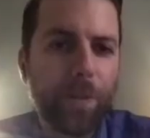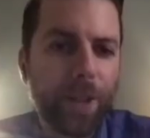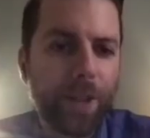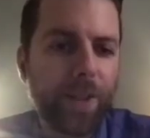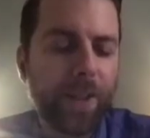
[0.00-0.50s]

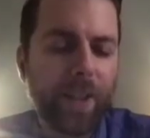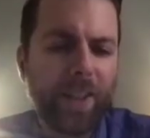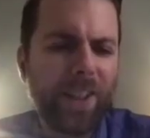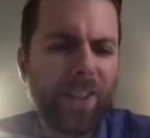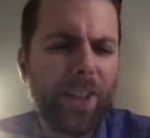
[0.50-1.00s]
me.
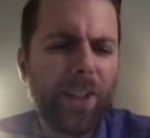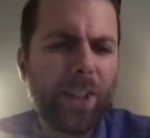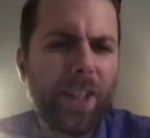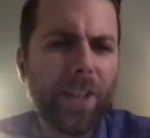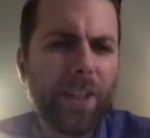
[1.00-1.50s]
And I think
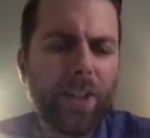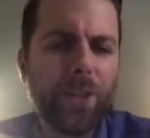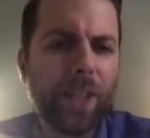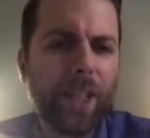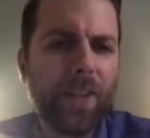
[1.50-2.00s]
he
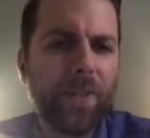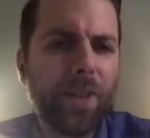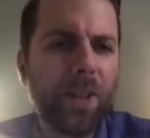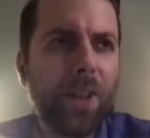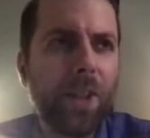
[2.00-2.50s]
only had
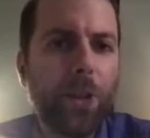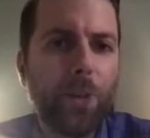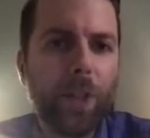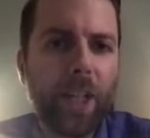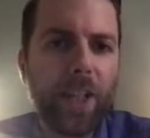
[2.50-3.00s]

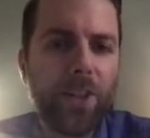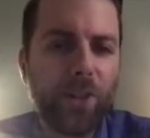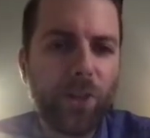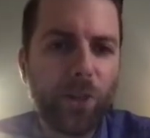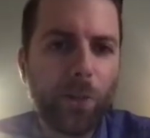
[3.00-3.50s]
3
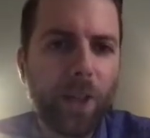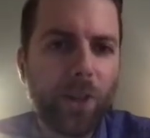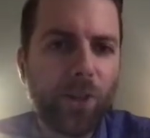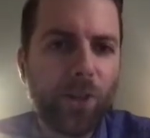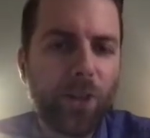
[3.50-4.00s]
catches this
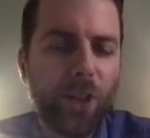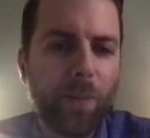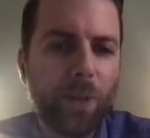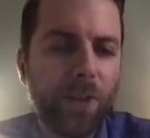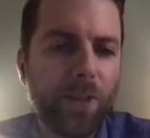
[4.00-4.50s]
past Sunday,
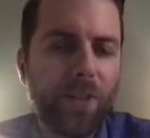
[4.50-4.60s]
but